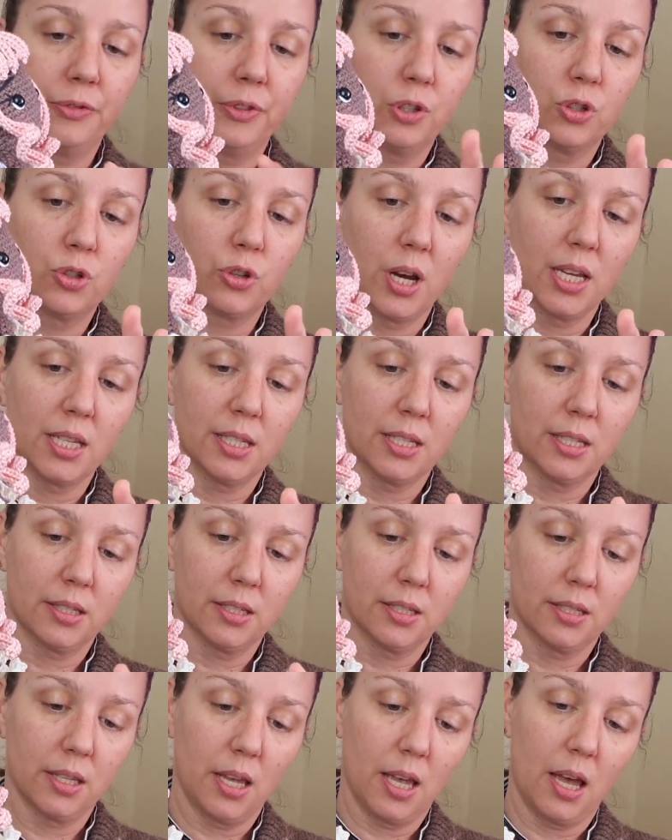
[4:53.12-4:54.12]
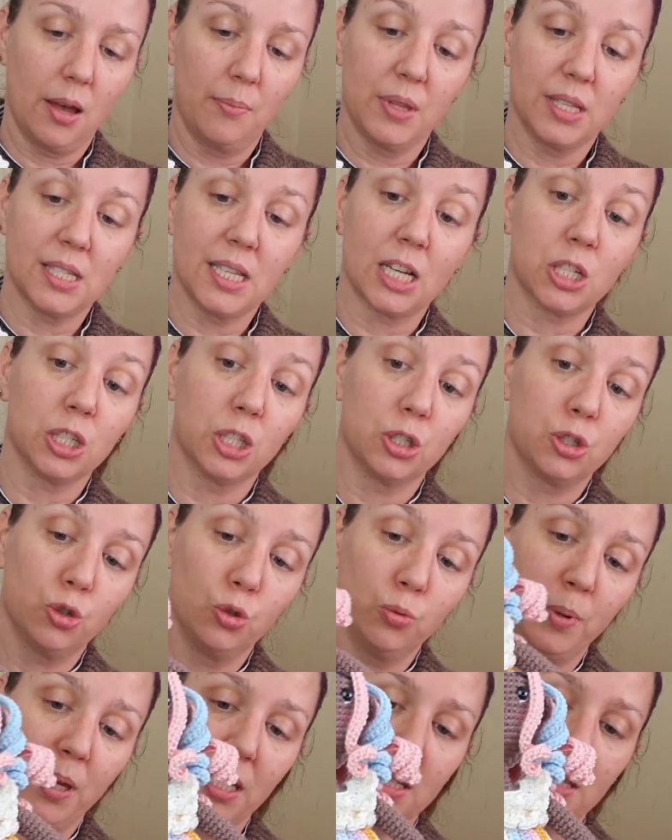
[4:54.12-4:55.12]
the dress, it's actually 2
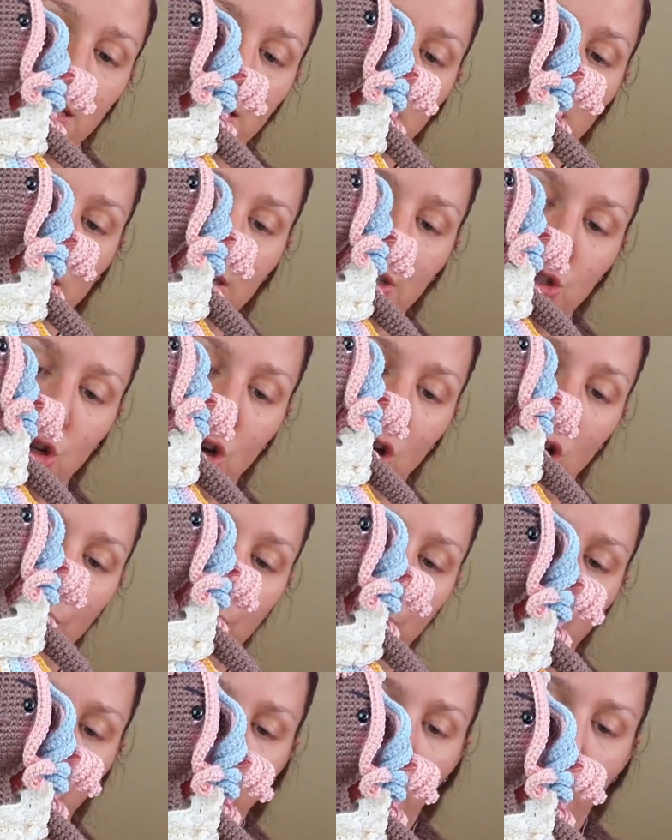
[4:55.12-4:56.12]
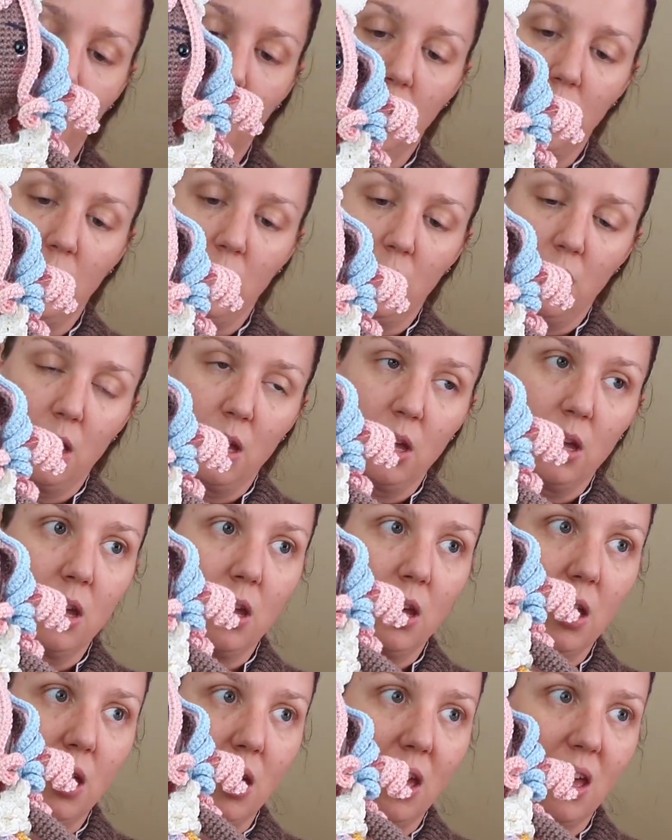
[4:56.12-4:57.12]
pieces. It's a top
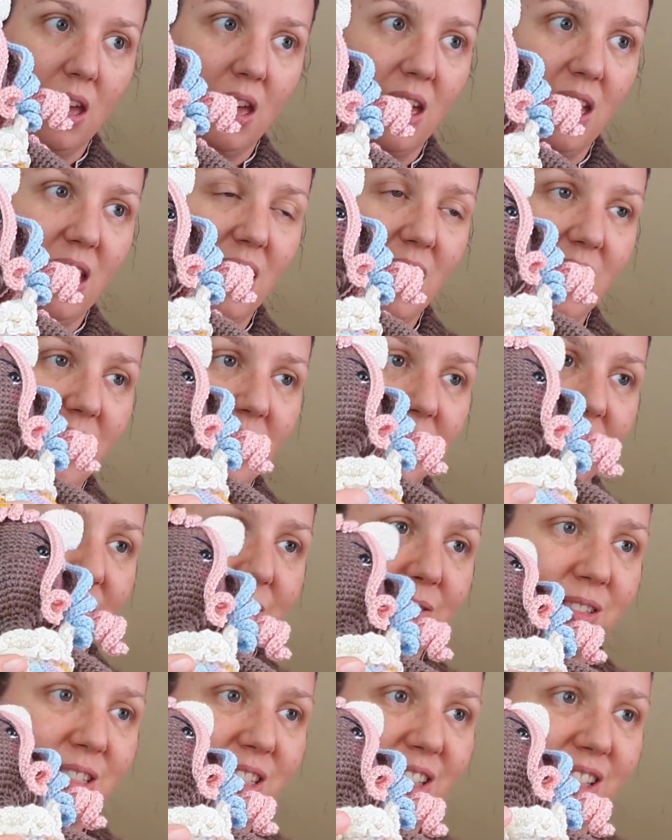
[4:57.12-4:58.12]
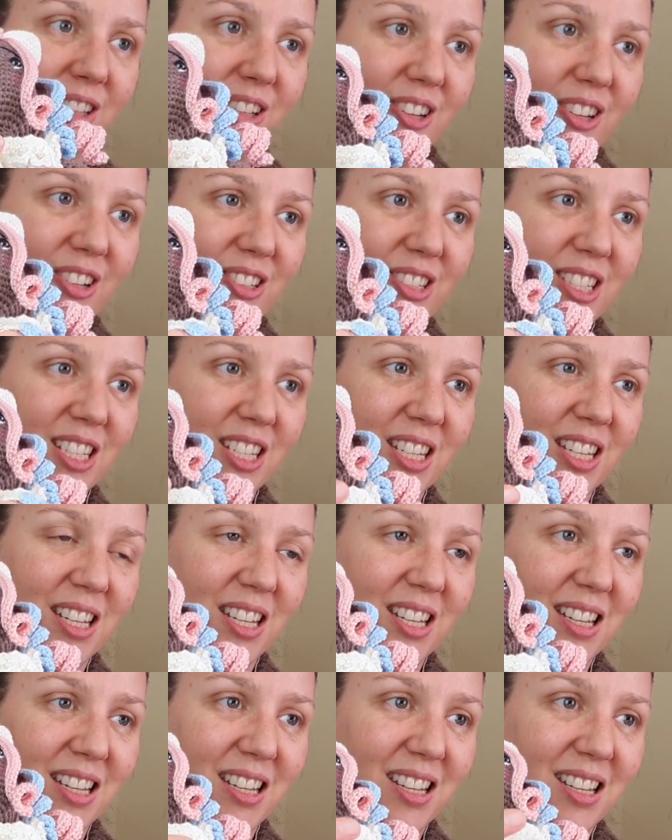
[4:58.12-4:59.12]
and a little skirt.
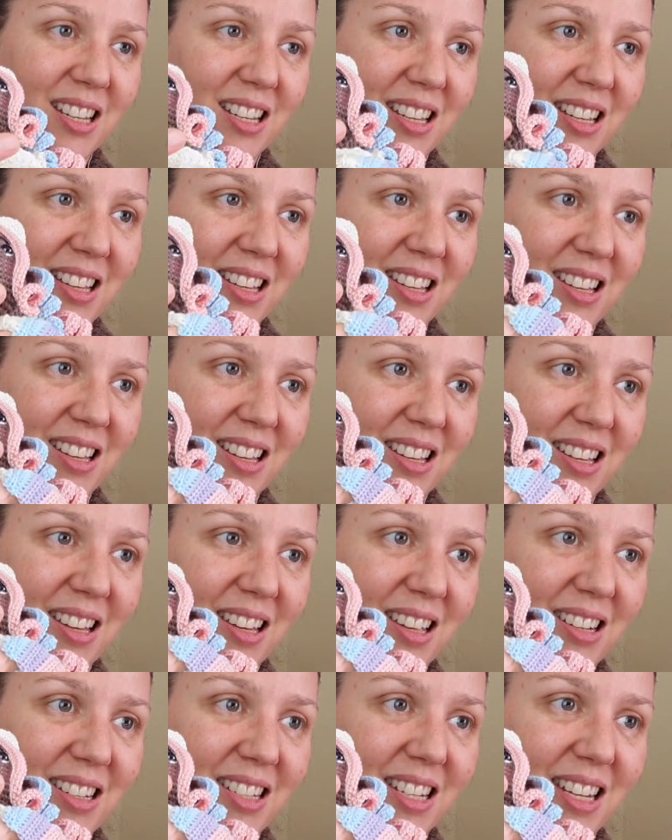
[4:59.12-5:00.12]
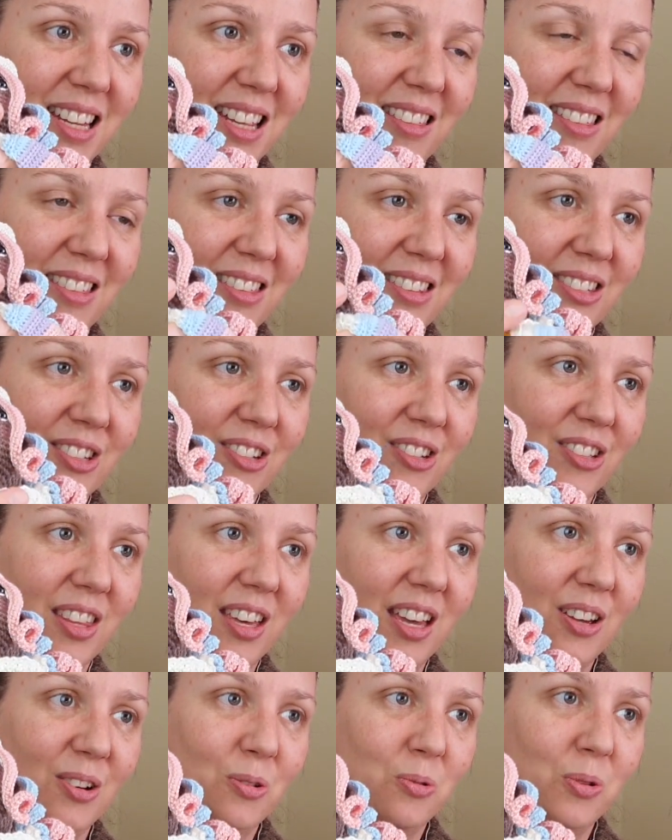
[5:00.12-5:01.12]
underneath. So
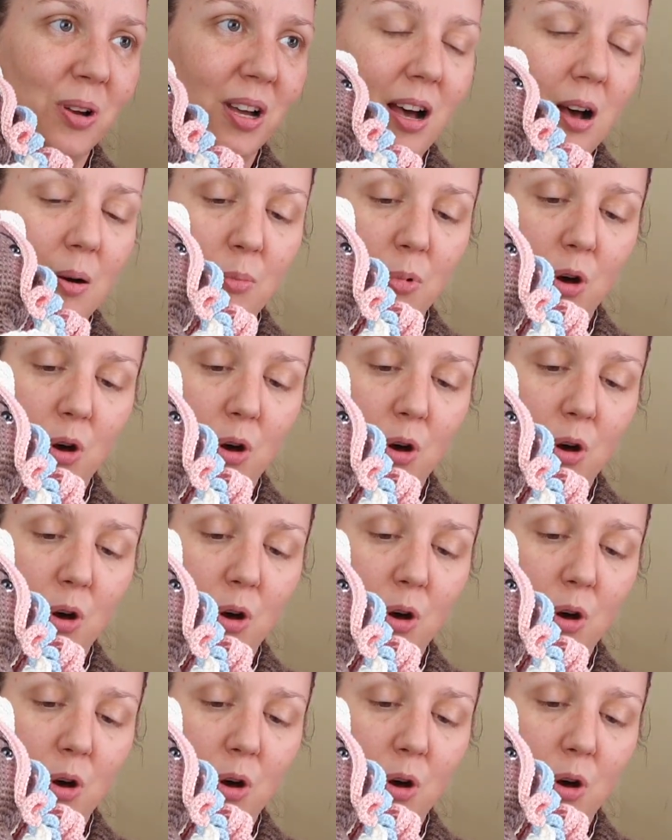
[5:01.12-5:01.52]
they all come